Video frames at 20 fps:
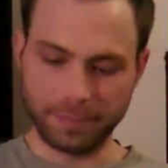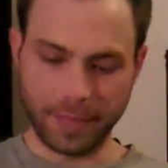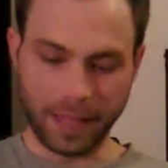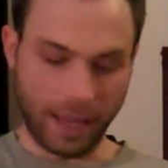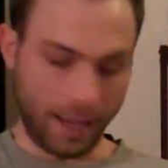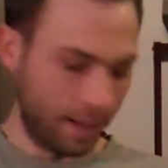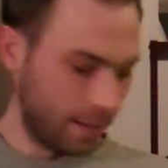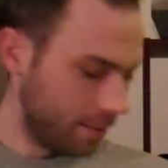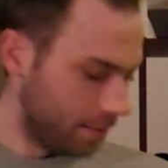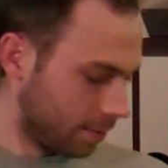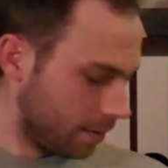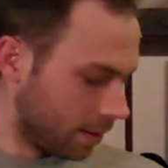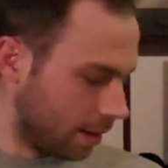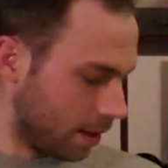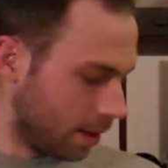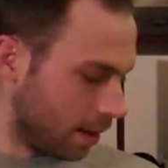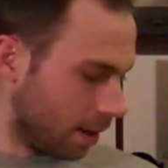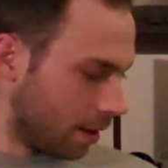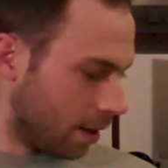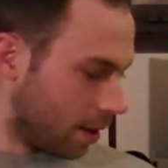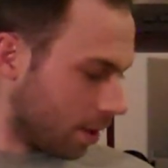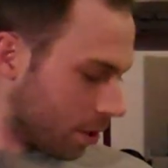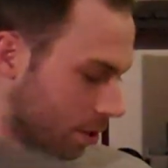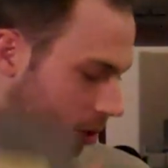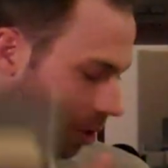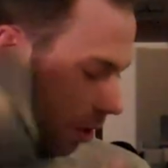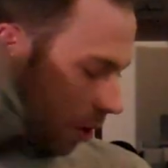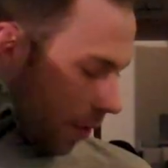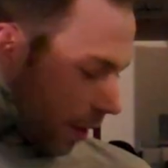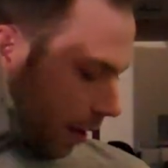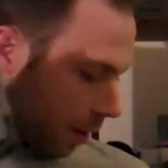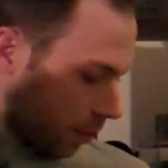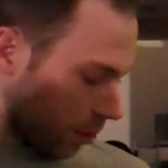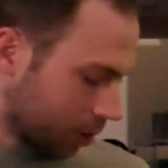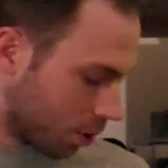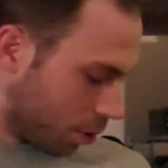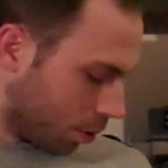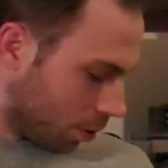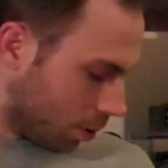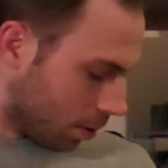Yeah. So that
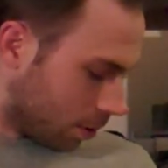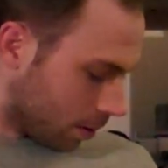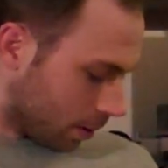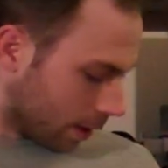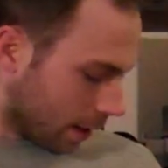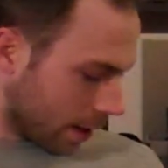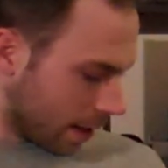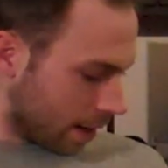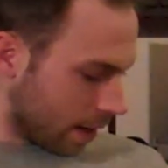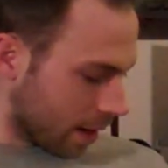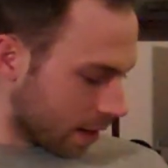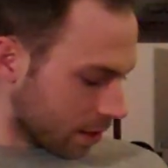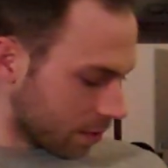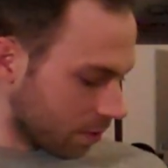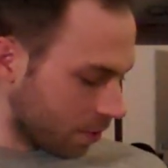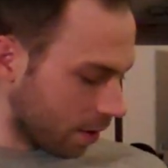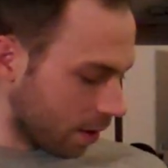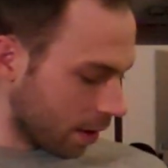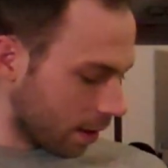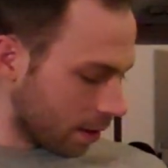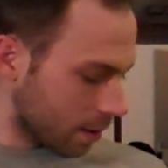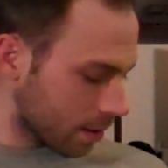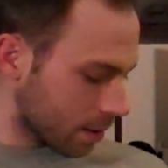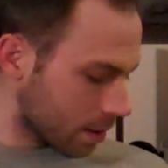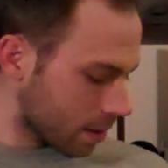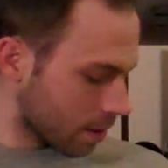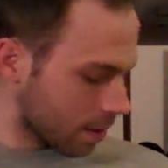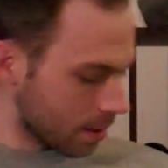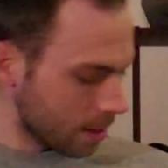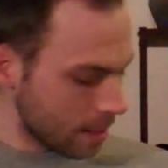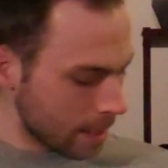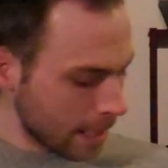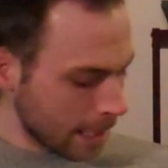was cool. NES finds.